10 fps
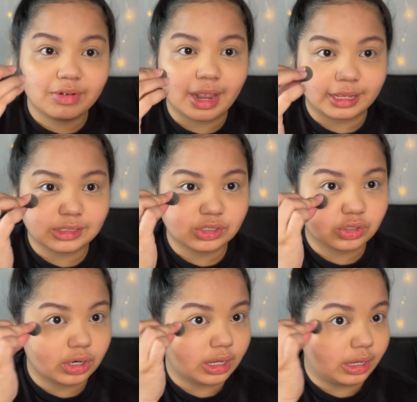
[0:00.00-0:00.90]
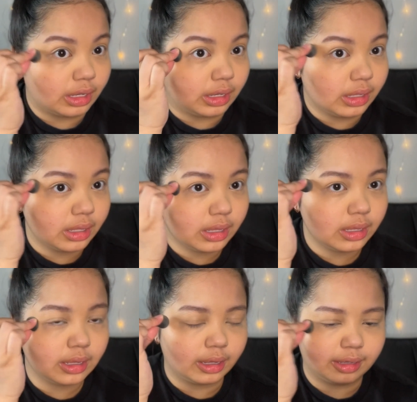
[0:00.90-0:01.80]
extra
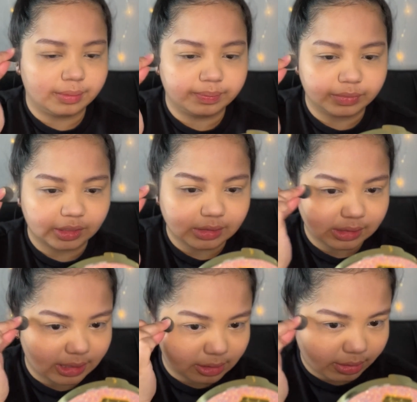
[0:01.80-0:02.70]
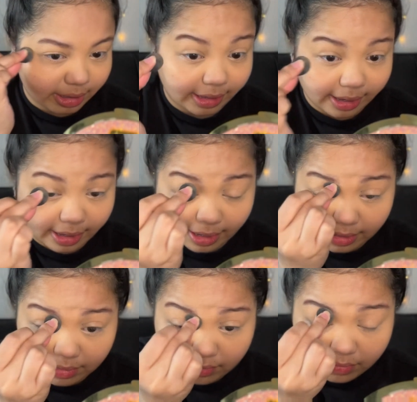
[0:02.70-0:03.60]
concealer I
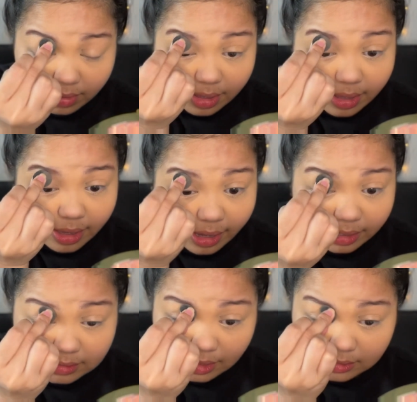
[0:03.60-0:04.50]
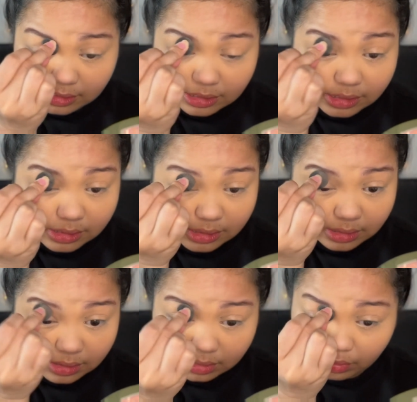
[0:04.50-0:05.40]
have, I tend to just
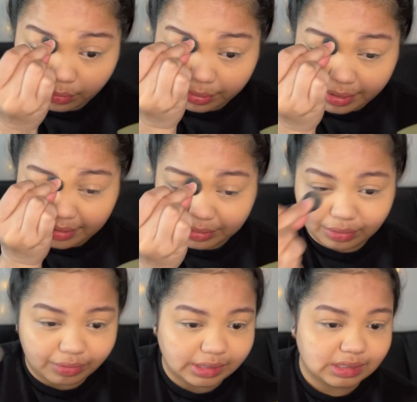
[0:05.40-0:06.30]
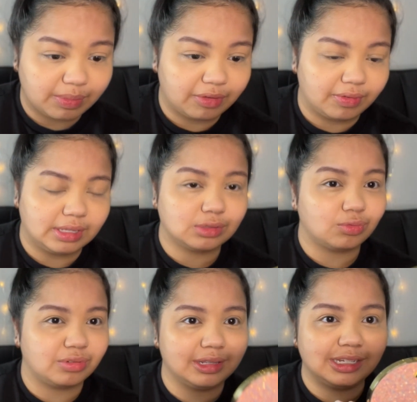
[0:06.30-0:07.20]
go around the rest of my face
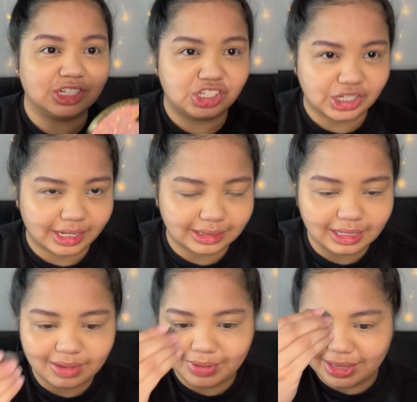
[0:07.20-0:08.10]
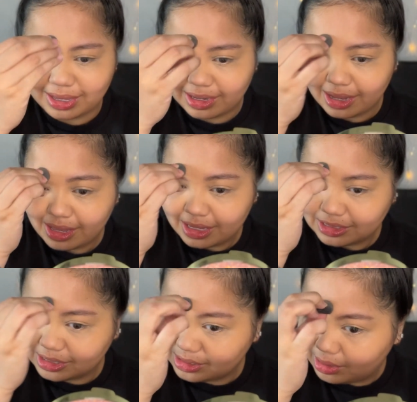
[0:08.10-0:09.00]
really gently with it,
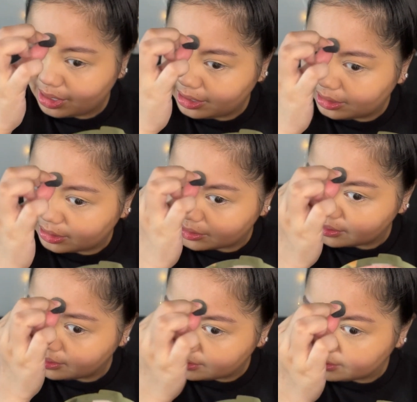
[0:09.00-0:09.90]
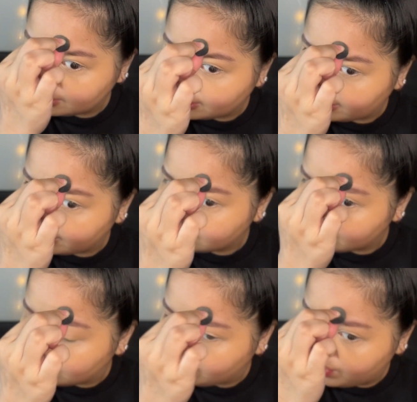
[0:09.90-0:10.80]
just so that it looks, like I
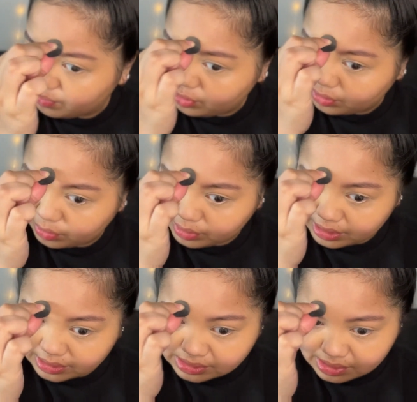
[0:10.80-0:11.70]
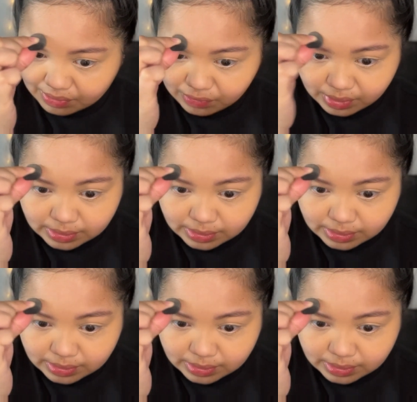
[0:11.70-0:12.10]
said, a bit more cohesive.